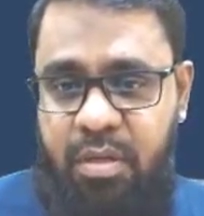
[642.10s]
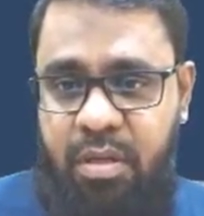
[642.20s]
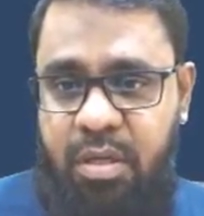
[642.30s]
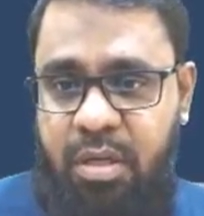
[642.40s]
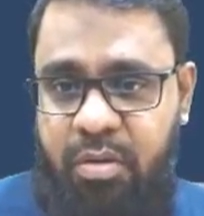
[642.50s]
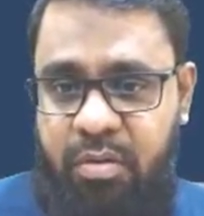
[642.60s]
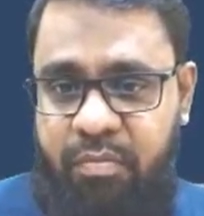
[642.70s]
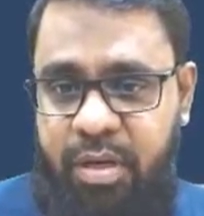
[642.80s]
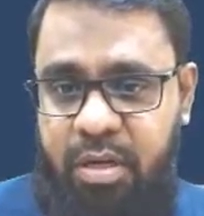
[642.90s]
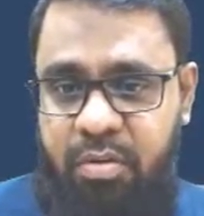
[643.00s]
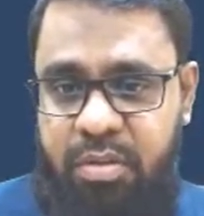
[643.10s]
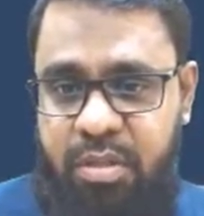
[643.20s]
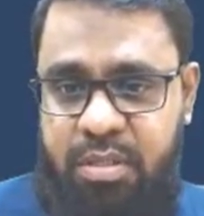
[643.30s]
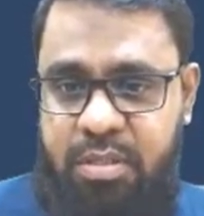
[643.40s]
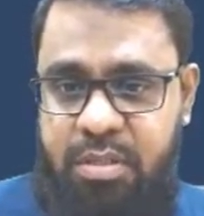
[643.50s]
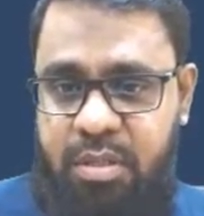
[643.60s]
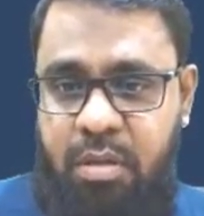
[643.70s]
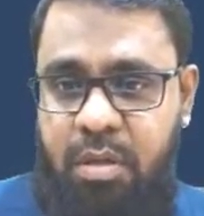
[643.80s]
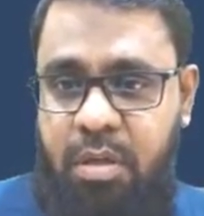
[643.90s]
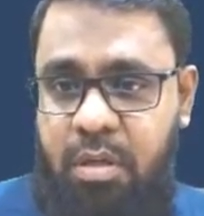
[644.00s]
Here you can find out this
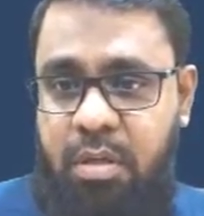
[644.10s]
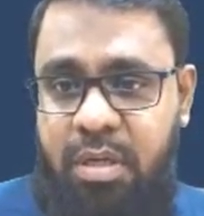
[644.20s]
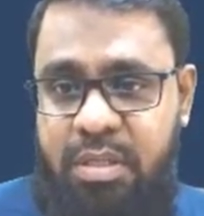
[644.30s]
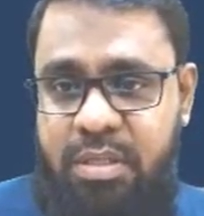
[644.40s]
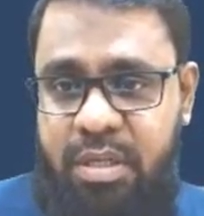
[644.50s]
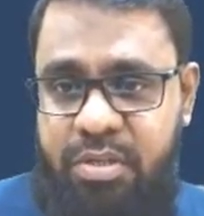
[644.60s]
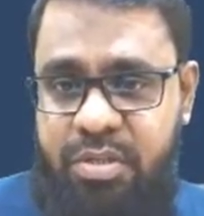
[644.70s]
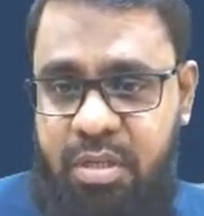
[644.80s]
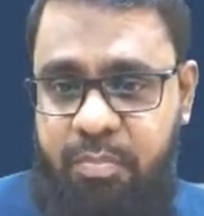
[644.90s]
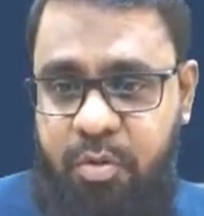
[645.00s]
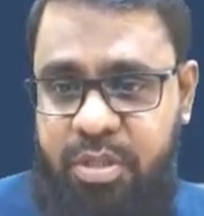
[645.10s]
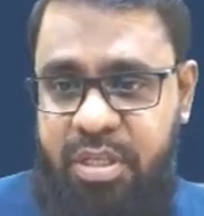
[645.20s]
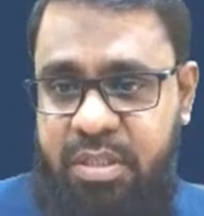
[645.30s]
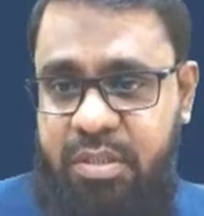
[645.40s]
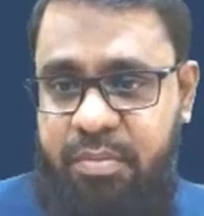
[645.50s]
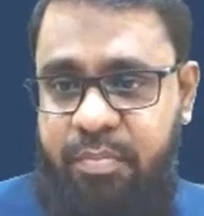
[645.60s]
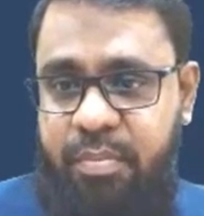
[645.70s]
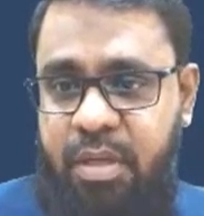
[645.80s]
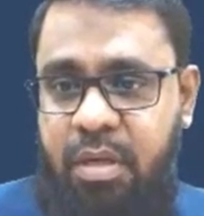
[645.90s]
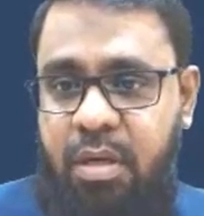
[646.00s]
residential projects,
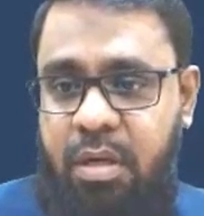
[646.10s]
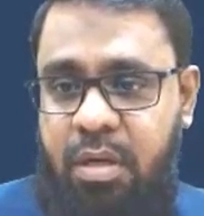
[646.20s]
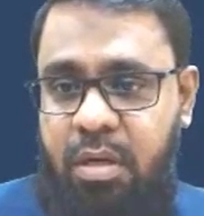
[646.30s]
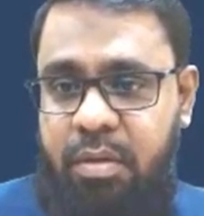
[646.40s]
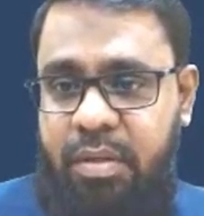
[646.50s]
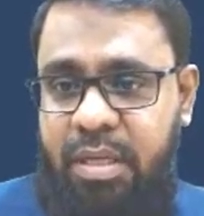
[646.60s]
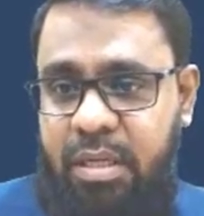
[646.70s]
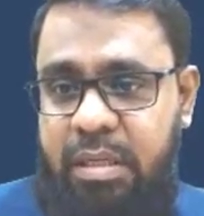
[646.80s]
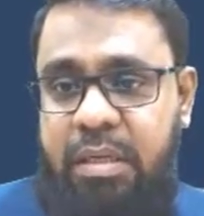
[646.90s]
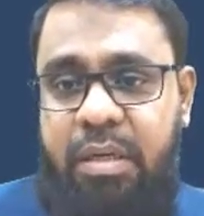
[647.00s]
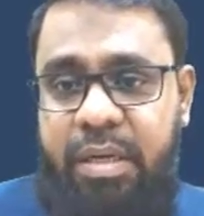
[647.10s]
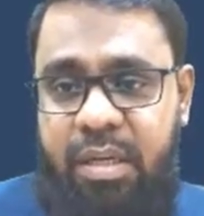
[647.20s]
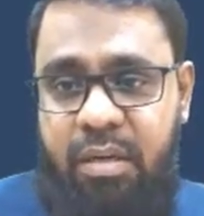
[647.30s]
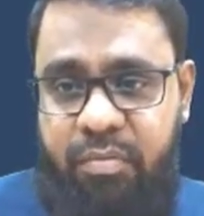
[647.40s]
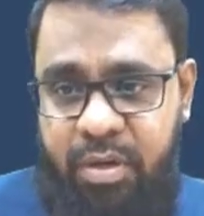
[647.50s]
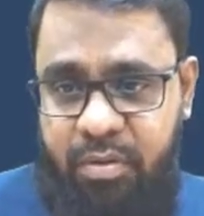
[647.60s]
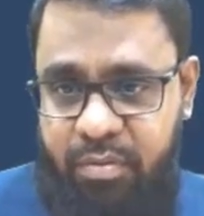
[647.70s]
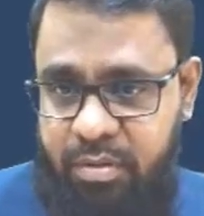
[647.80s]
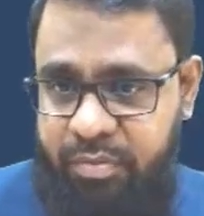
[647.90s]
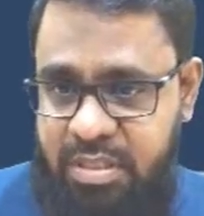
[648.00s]
then retail
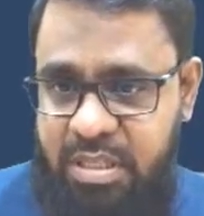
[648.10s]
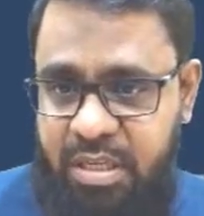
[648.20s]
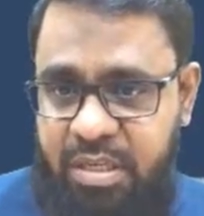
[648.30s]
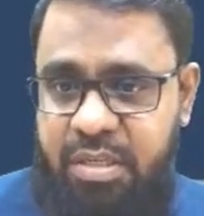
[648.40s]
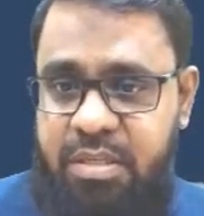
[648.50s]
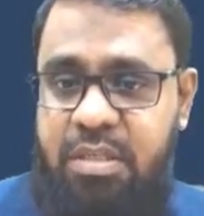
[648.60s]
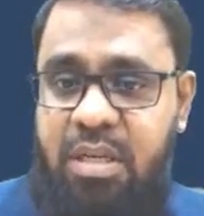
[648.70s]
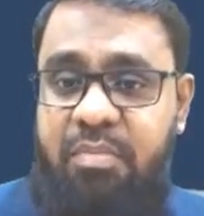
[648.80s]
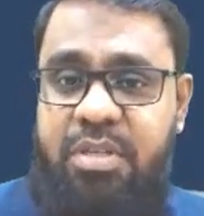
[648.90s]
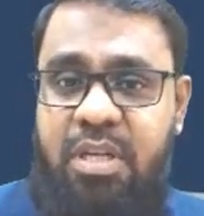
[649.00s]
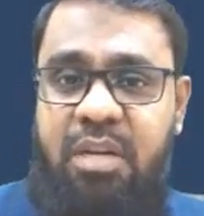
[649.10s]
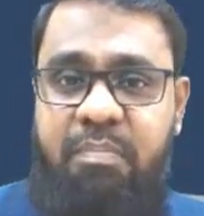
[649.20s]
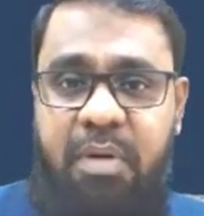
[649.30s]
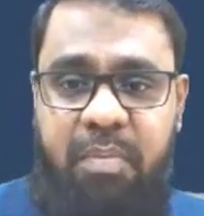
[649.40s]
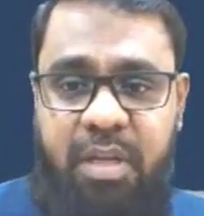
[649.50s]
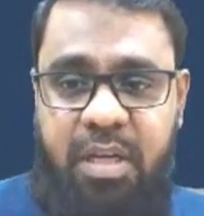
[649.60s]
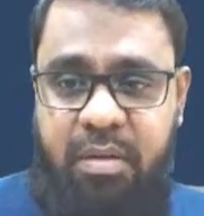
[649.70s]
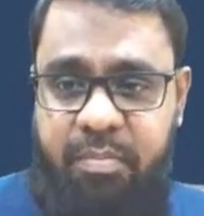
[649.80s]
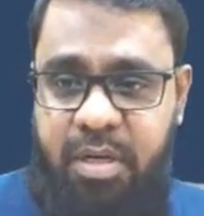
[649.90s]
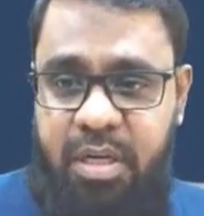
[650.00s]
facilities, commercial and public
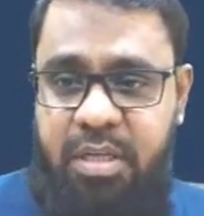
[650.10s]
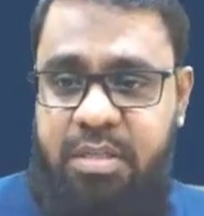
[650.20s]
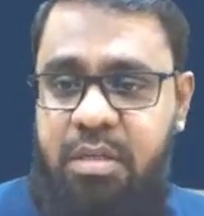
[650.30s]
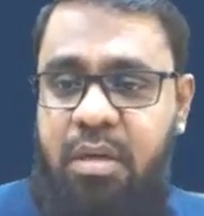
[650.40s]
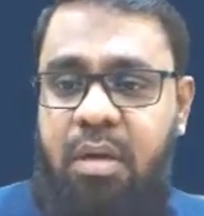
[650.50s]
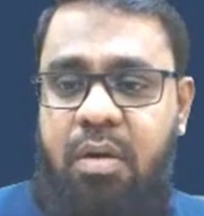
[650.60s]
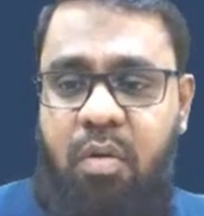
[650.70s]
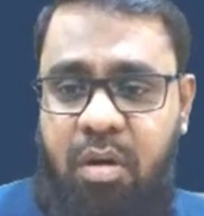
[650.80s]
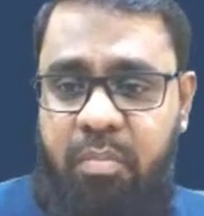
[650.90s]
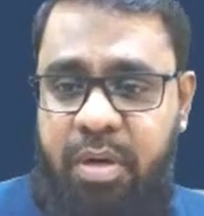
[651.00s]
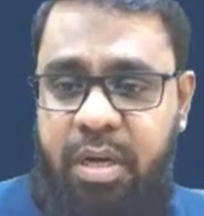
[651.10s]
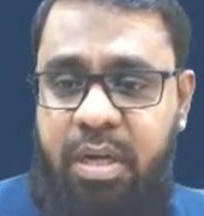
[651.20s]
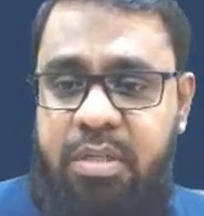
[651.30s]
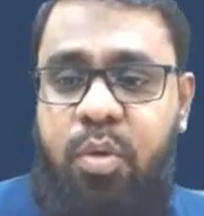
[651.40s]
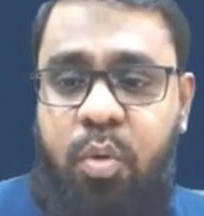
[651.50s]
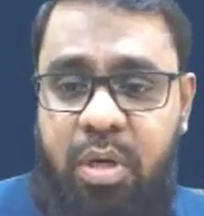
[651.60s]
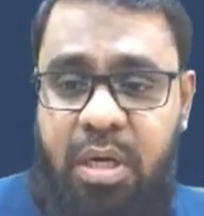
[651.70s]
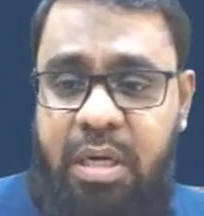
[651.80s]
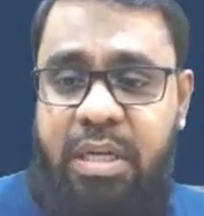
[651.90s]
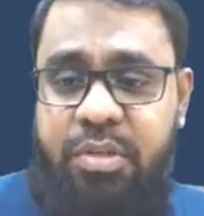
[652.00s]
buildings, tall buildings,
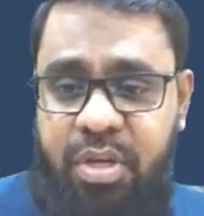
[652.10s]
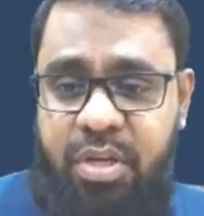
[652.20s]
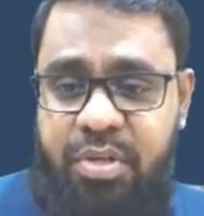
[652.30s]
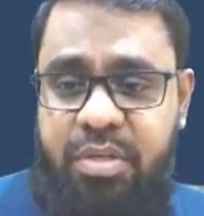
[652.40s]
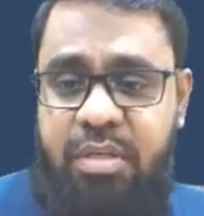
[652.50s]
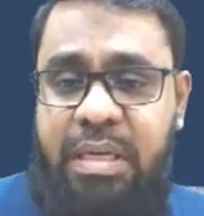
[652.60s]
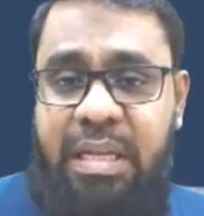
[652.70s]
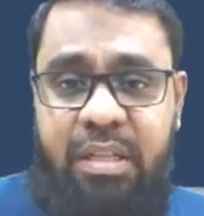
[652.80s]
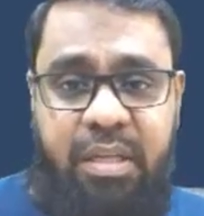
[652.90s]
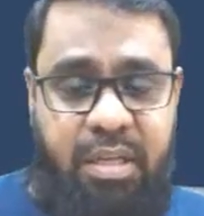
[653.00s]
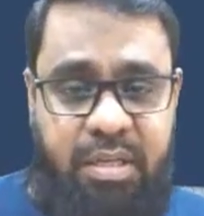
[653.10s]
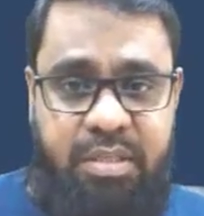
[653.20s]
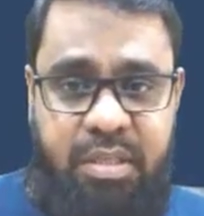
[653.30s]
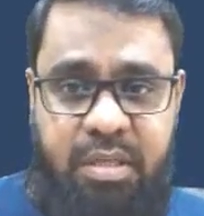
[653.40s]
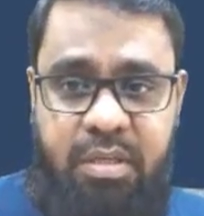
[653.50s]
hotel, education, healthcare, etc.